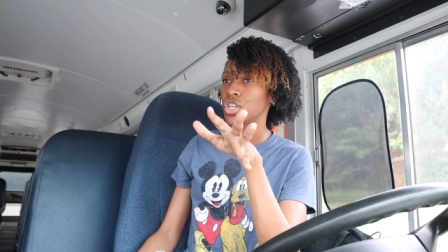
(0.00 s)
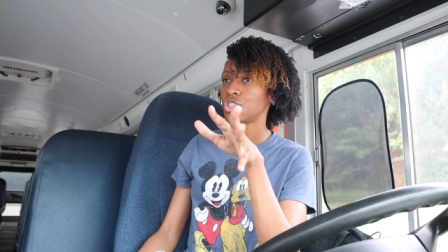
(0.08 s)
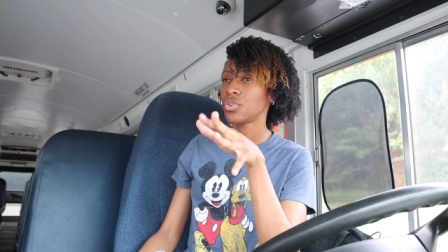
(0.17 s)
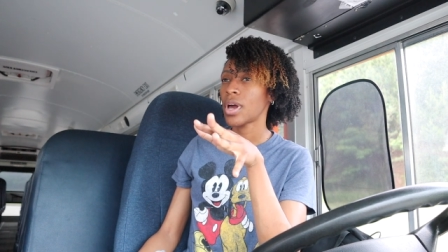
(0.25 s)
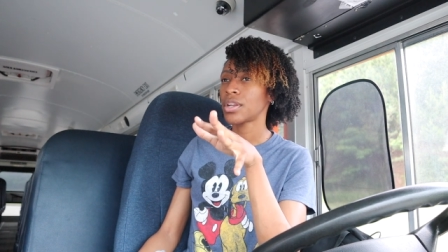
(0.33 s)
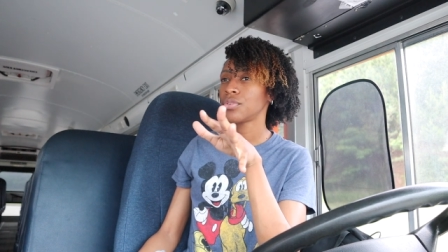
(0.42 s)

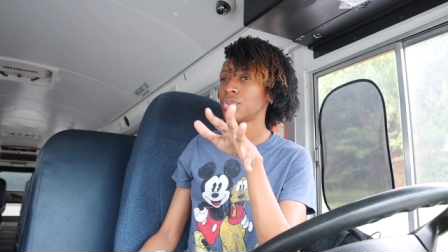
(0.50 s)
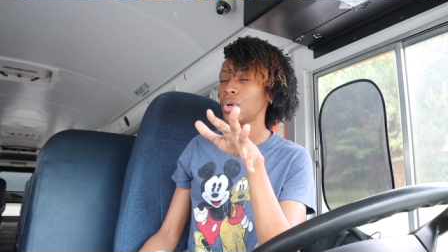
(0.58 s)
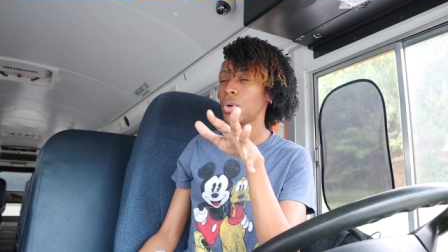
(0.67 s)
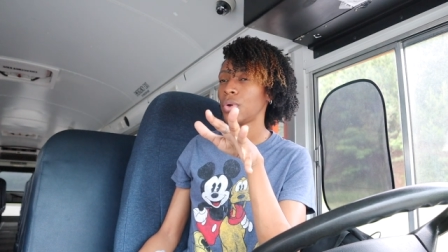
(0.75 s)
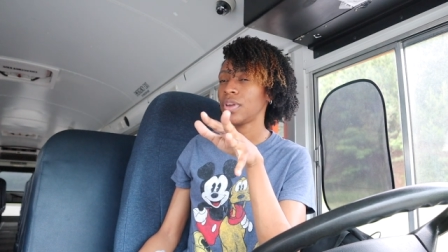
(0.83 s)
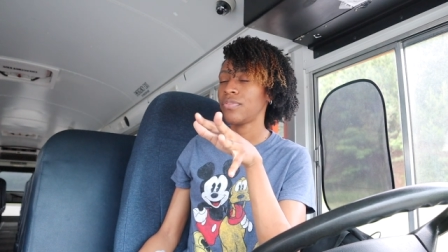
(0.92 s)
So I don't
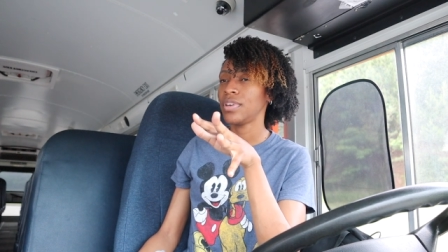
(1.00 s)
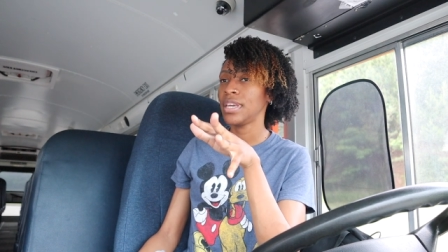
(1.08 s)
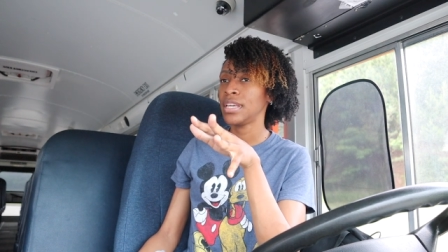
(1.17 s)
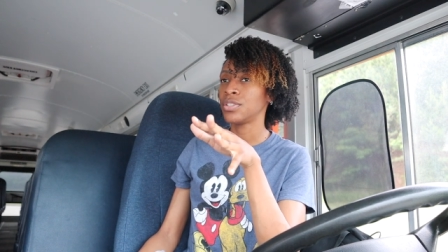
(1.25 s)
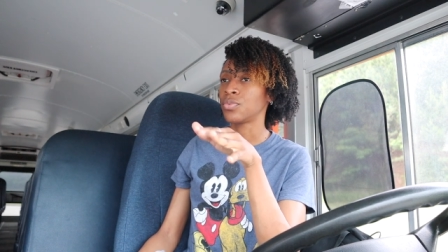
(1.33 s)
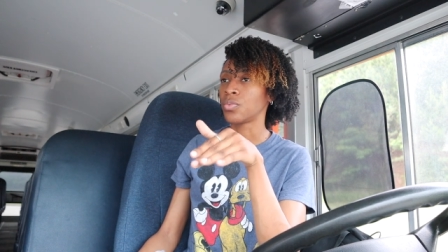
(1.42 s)
know if
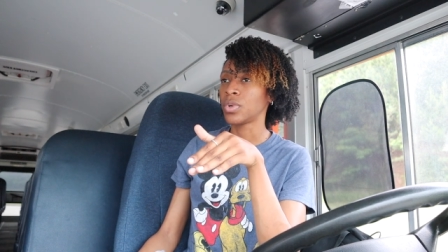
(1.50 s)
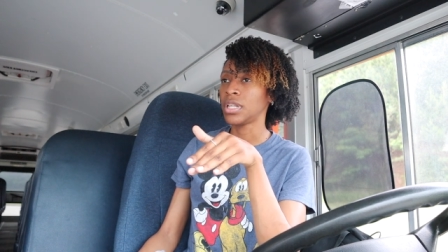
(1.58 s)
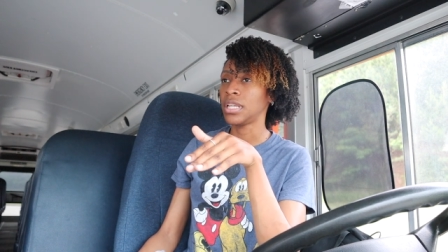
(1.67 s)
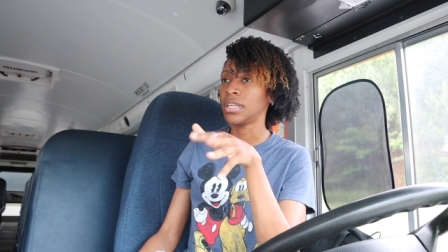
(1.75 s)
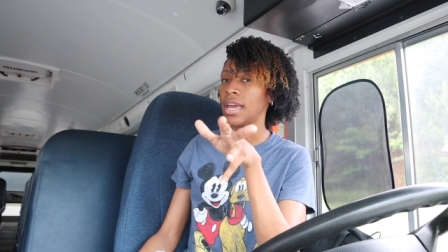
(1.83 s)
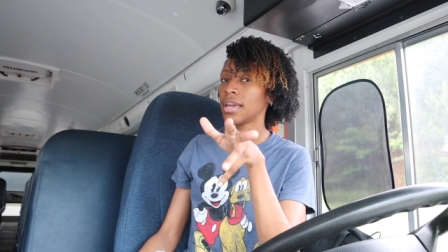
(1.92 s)
he's
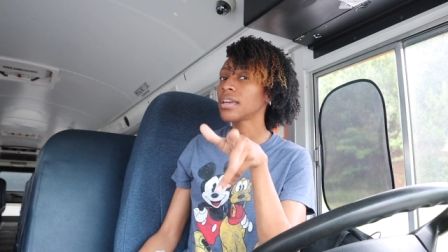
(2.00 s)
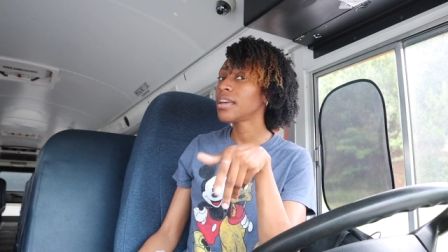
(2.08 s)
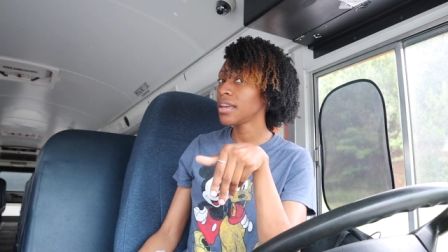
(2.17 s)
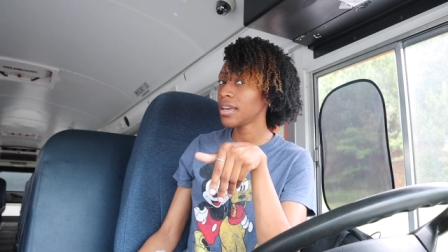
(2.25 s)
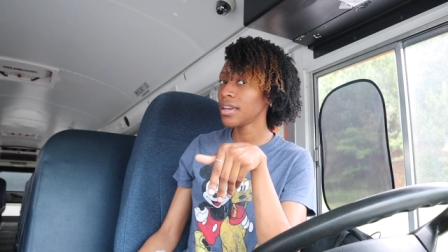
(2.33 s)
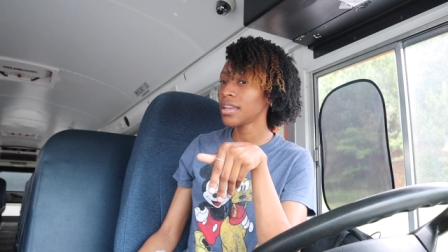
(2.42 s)
really that
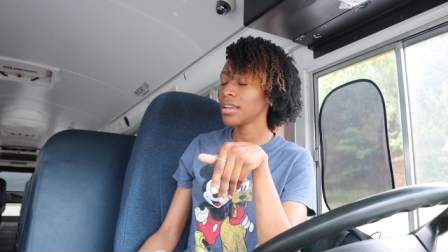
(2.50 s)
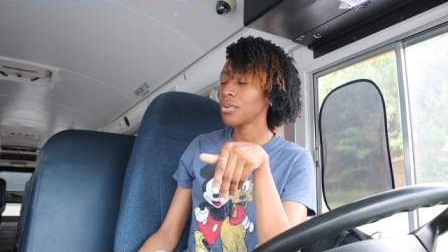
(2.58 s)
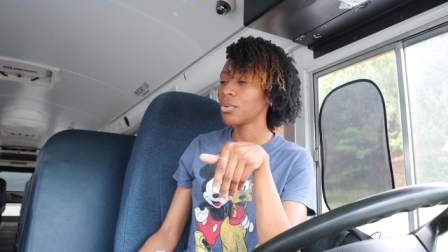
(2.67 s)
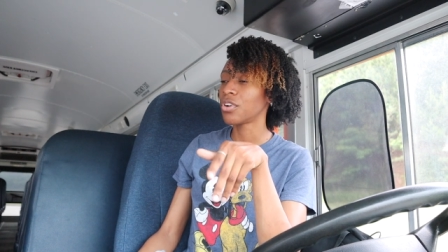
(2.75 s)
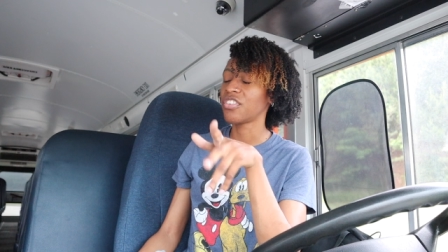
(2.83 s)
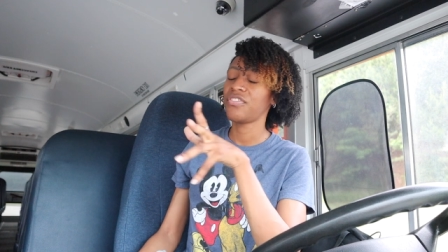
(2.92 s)
good
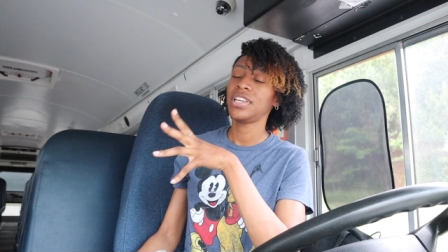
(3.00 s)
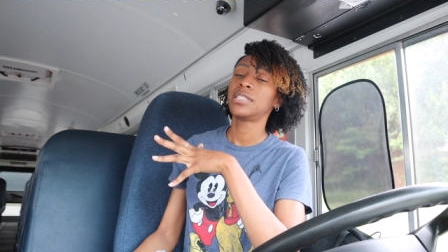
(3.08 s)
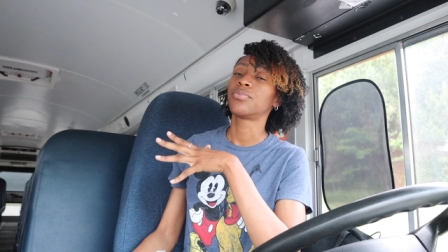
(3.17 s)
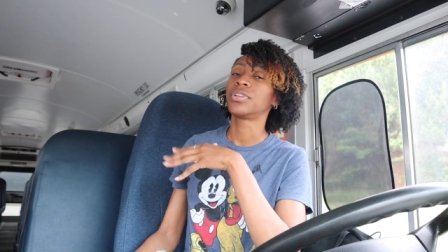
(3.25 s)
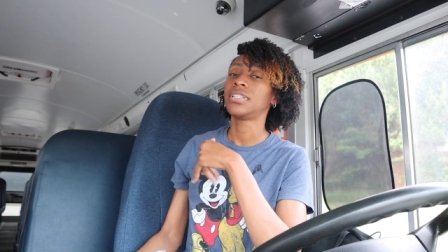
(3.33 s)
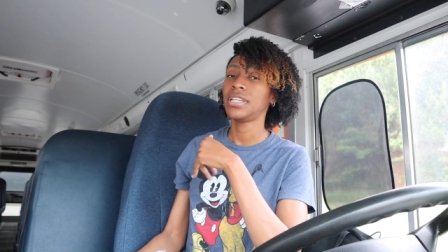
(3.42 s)
or if
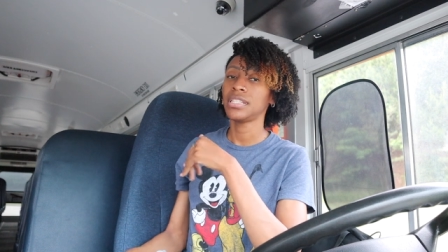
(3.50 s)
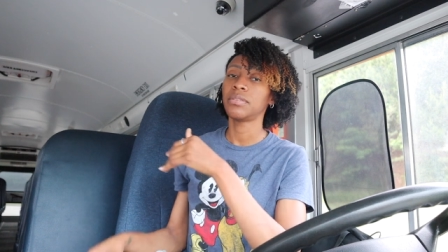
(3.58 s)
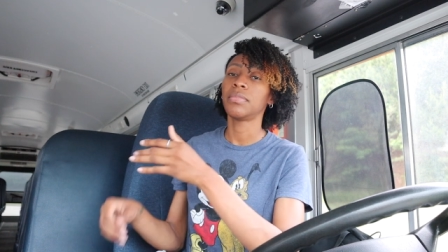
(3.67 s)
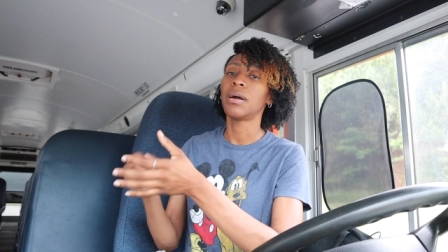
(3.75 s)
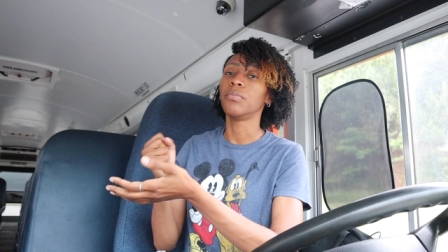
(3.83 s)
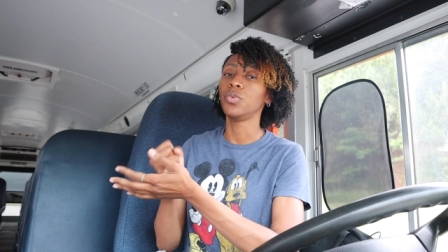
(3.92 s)
he's
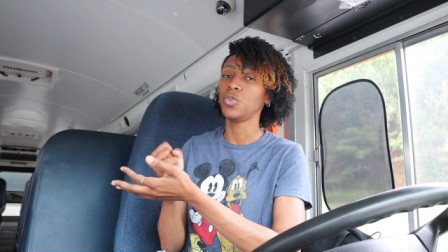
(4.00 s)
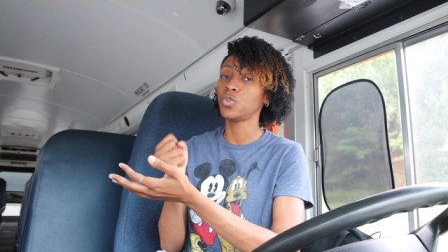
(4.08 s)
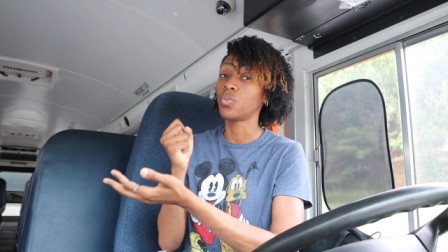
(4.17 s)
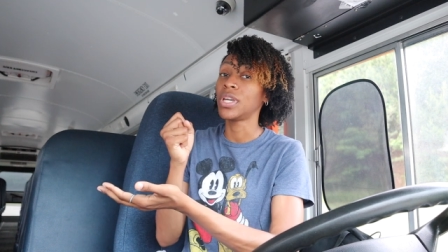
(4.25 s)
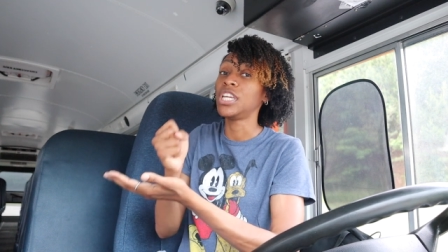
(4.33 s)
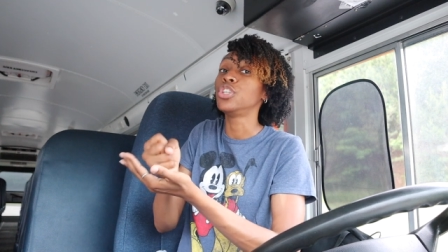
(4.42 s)
predicting my
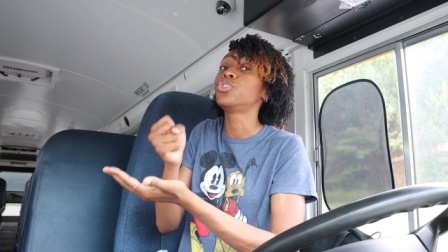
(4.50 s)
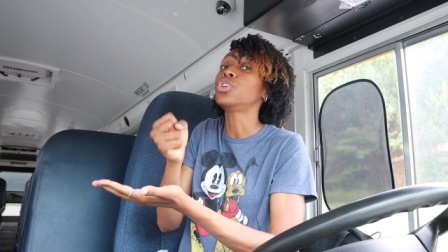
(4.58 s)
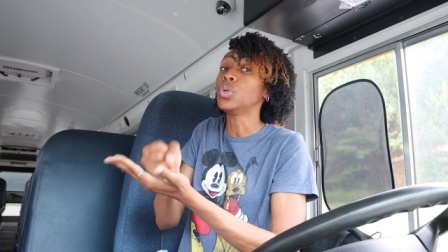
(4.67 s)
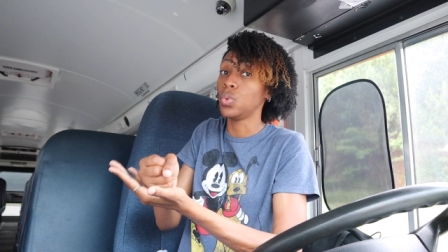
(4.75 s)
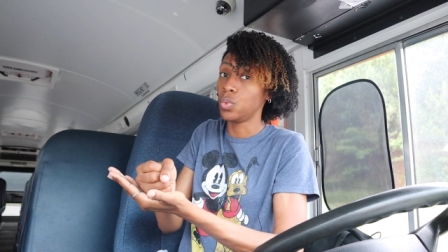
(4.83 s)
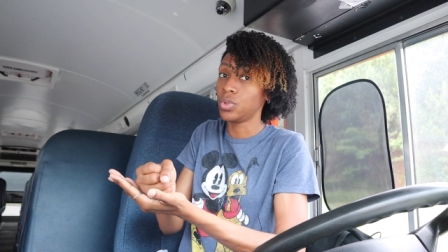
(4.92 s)
moves when he
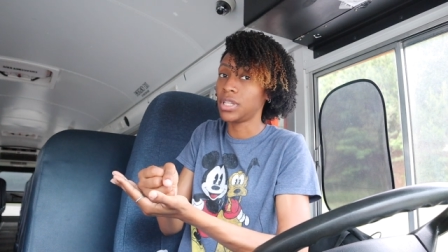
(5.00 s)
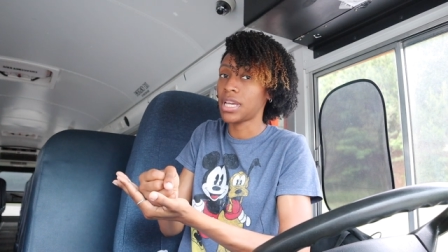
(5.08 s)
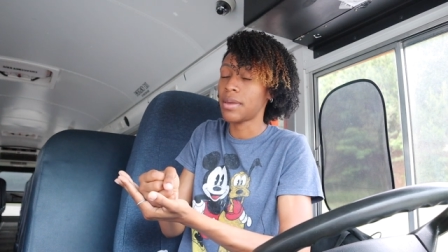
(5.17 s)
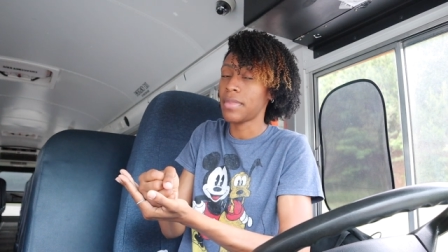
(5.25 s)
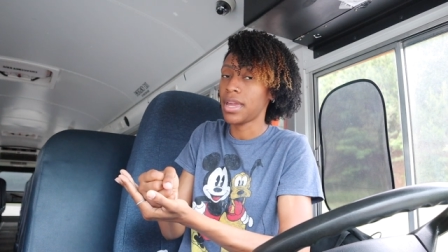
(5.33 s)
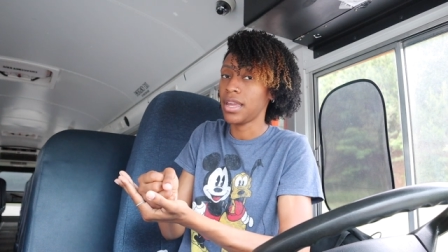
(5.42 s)
do look
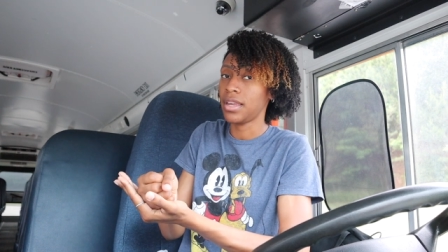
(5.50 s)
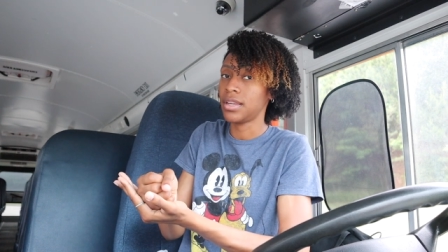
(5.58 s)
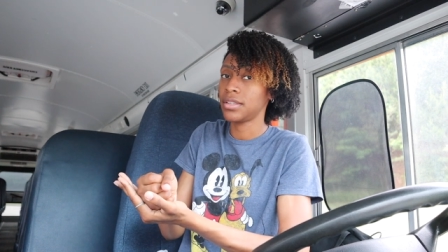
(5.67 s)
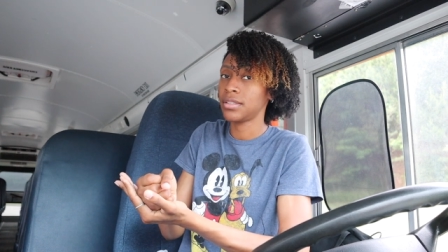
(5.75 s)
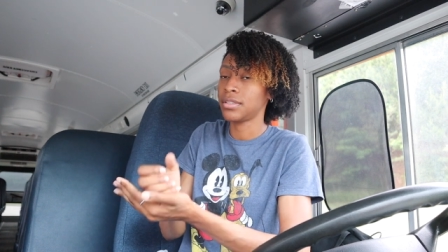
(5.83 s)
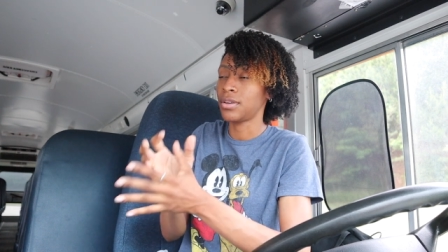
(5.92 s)
at my
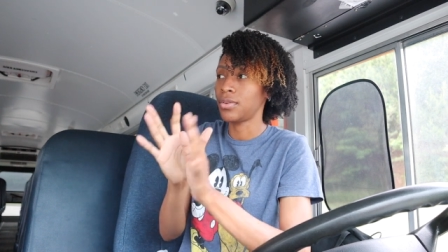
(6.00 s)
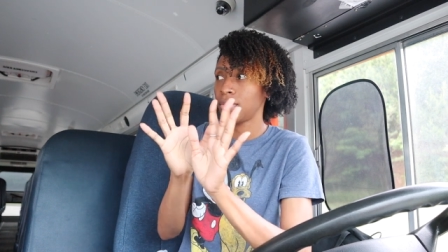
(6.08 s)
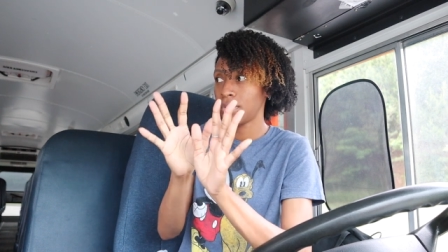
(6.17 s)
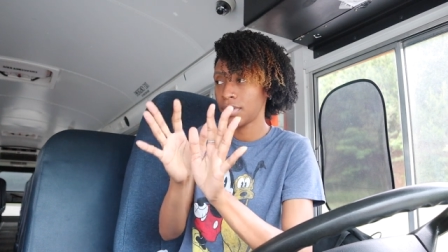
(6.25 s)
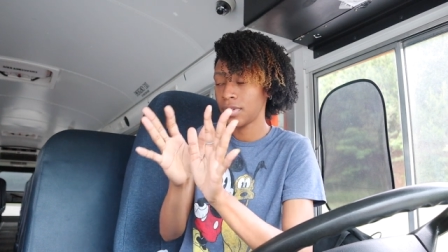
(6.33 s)
hand. So